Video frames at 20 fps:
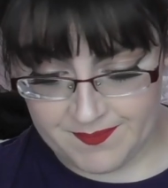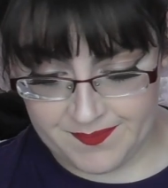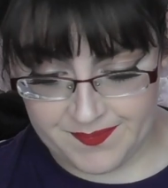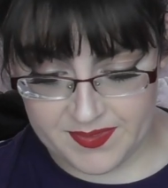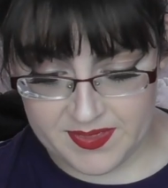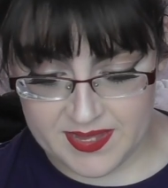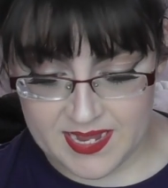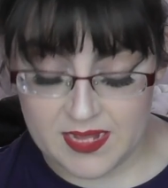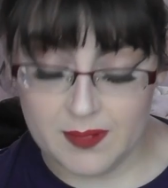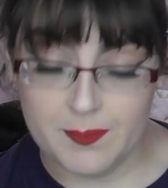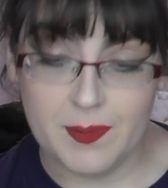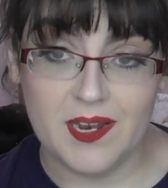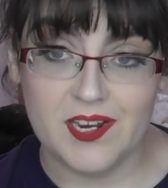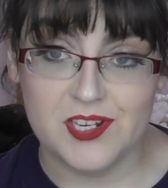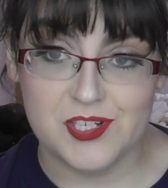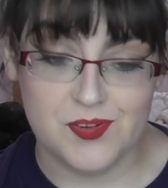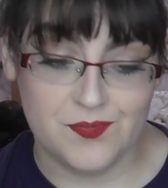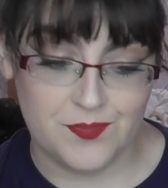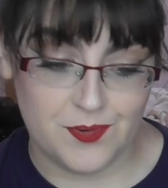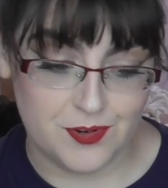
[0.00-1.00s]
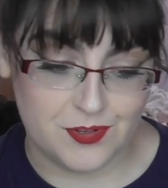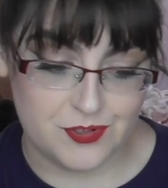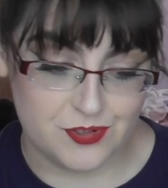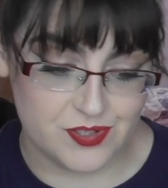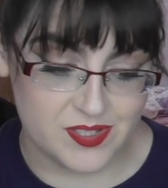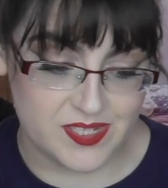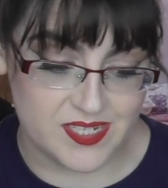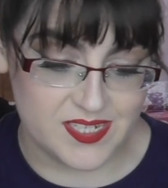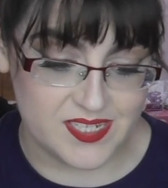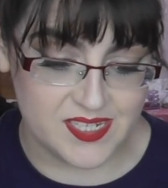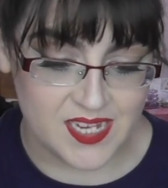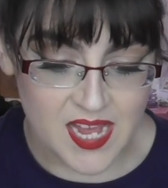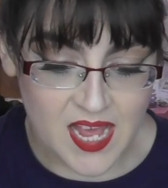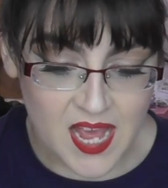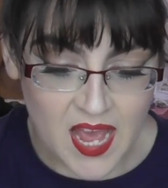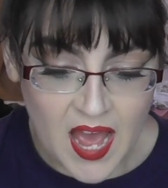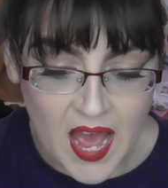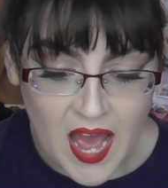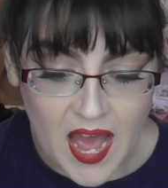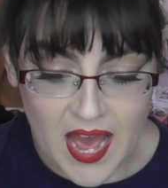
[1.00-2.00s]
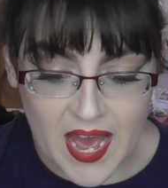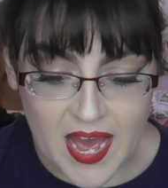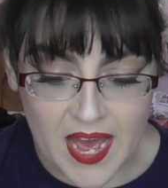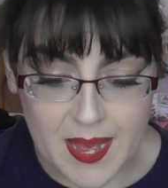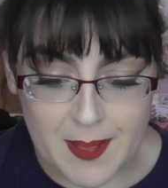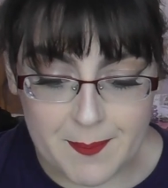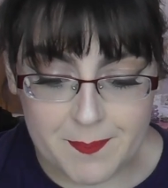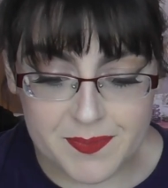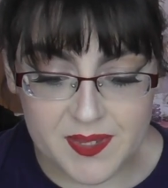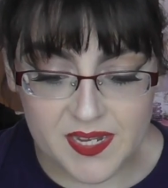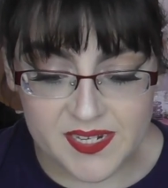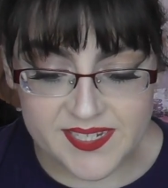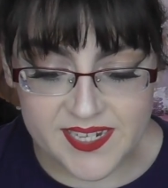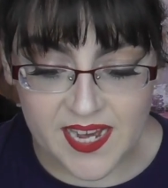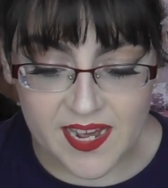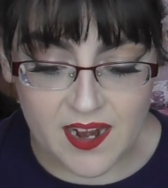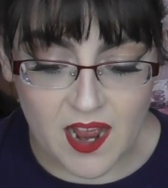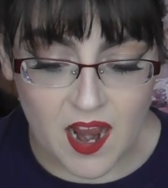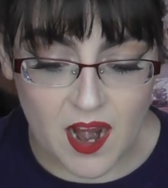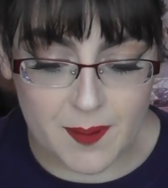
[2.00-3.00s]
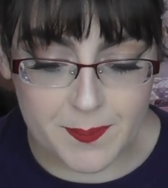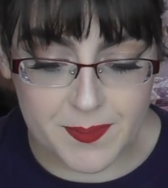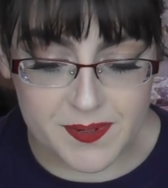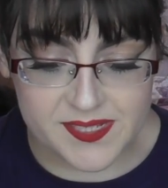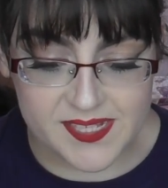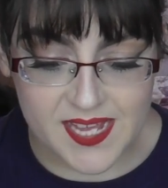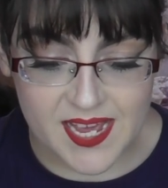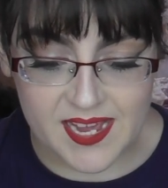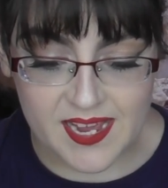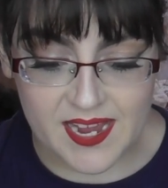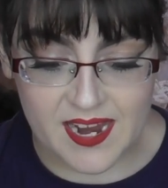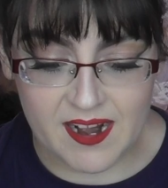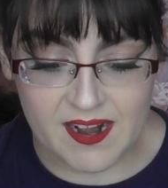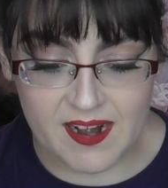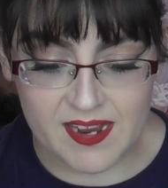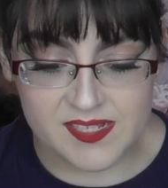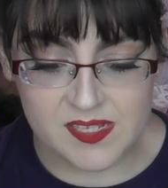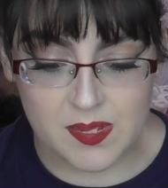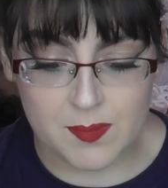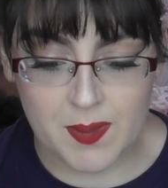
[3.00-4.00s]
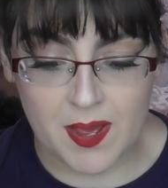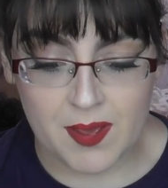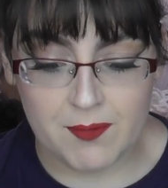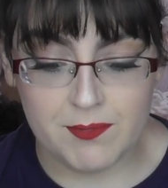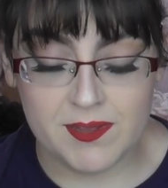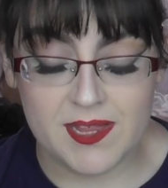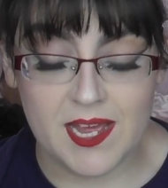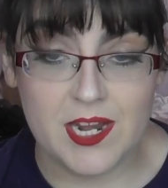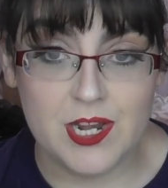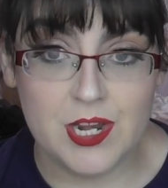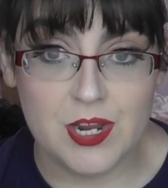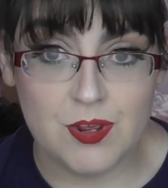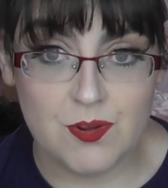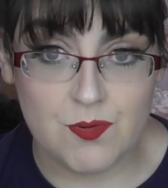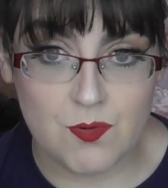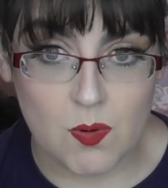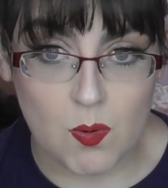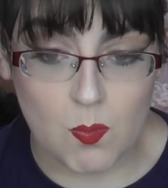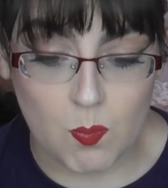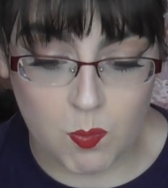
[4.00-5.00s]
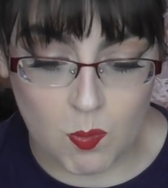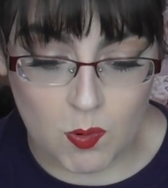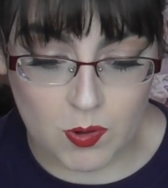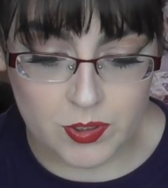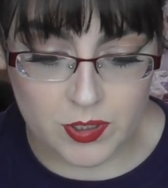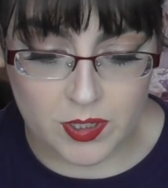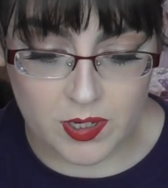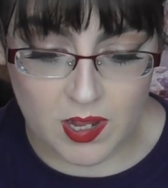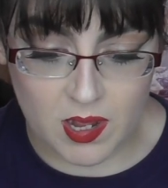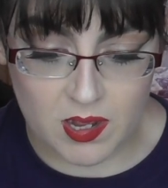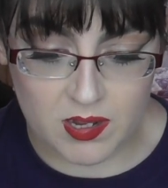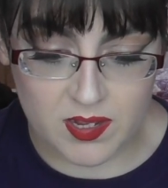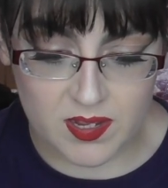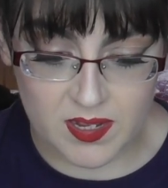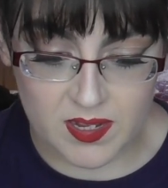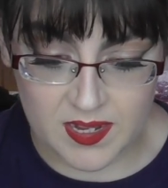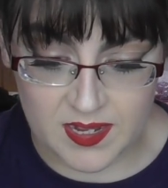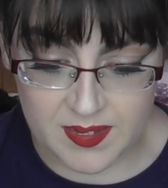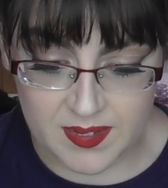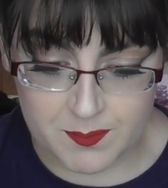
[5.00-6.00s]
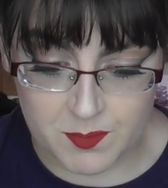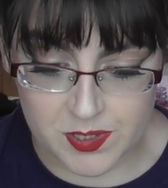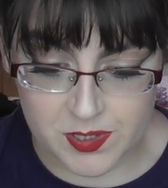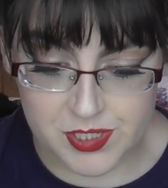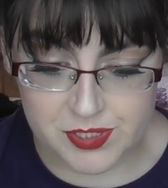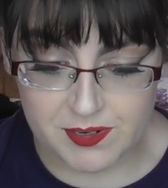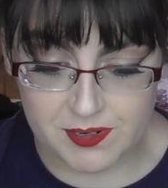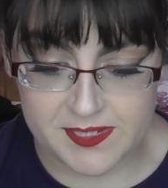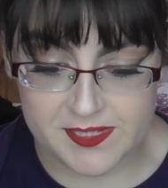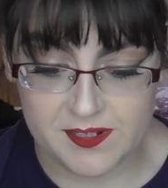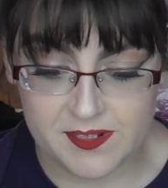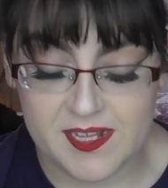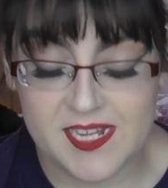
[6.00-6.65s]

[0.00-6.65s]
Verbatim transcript: Nail Polish if you're interested. Tala Harper Skincare has come out with a new Waterlock moisturizer.